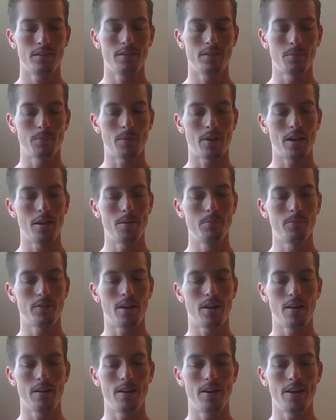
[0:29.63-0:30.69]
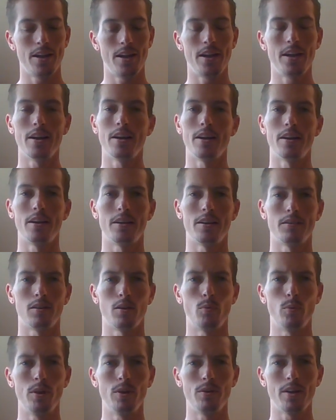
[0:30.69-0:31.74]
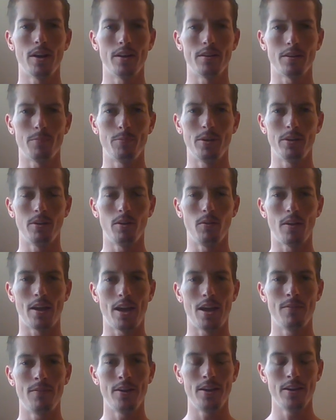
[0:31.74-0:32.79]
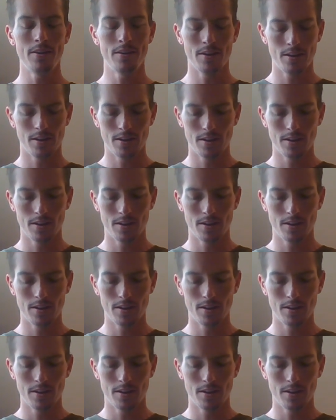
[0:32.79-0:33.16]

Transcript: sometimes carrying a wheel gun can be a little heavy.